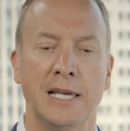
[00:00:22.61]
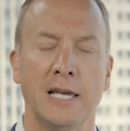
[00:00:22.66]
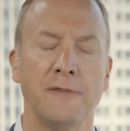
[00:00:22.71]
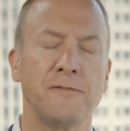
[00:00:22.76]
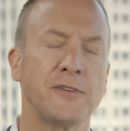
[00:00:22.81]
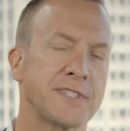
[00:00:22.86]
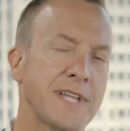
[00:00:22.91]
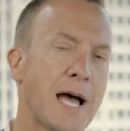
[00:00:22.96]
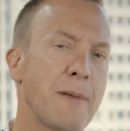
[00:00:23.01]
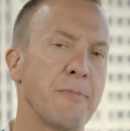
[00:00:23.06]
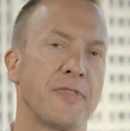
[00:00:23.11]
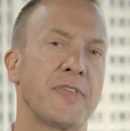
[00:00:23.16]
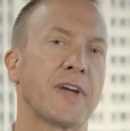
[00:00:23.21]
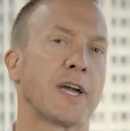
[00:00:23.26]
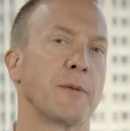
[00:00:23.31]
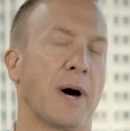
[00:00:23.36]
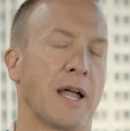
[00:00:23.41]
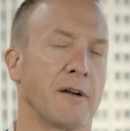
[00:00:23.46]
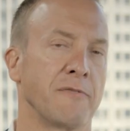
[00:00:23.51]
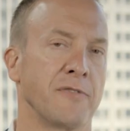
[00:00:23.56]
If you stop and
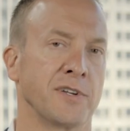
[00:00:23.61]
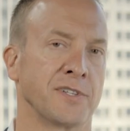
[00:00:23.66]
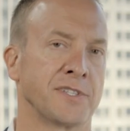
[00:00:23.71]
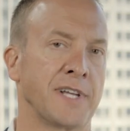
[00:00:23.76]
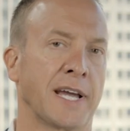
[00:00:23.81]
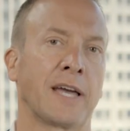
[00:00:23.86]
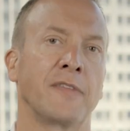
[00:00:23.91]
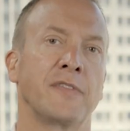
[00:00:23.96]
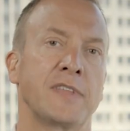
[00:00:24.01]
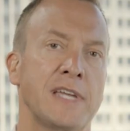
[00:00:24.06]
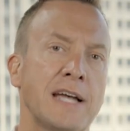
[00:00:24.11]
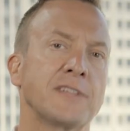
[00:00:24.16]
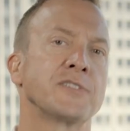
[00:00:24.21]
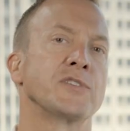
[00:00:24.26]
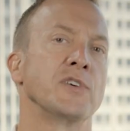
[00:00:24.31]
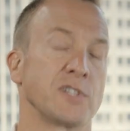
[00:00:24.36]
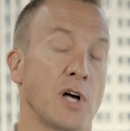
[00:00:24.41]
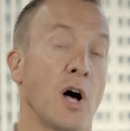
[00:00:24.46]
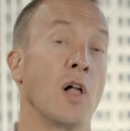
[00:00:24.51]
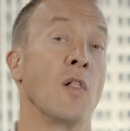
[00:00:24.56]
think about it for a second, the
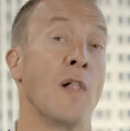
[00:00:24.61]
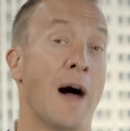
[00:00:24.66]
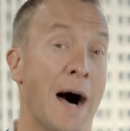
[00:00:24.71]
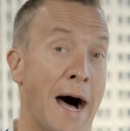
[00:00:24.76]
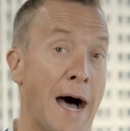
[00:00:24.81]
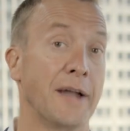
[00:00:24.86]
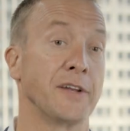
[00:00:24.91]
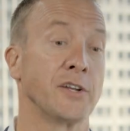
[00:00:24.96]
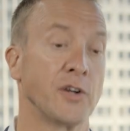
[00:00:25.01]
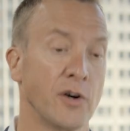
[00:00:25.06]
answer is a lot.